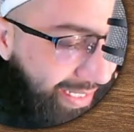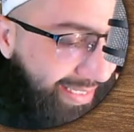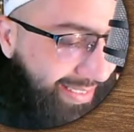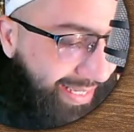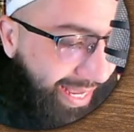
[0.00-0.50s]

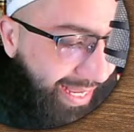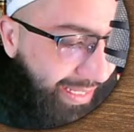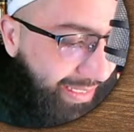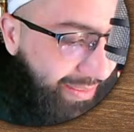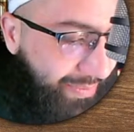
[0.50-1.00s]
ta.
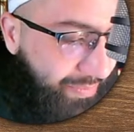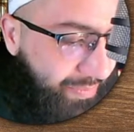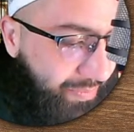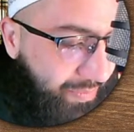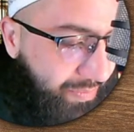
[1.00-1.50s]

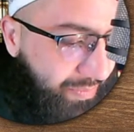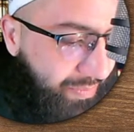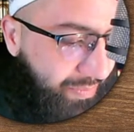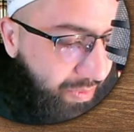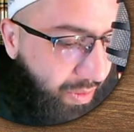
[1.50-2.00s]

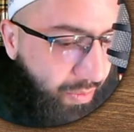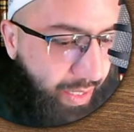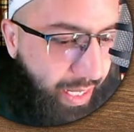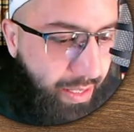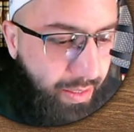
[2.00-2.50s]

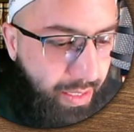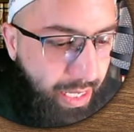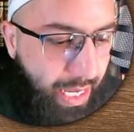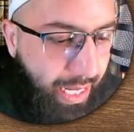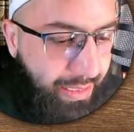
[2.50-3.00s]
Okay?
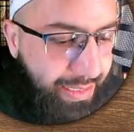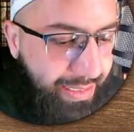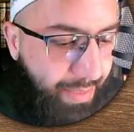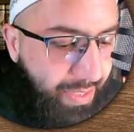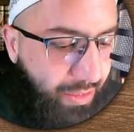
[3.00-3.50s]
It is
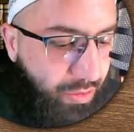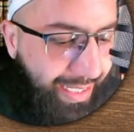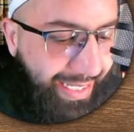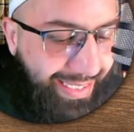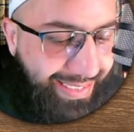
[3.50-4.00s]
similar to the
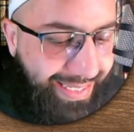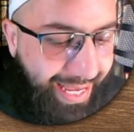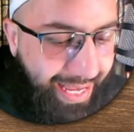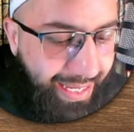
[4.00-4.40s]
letter ta,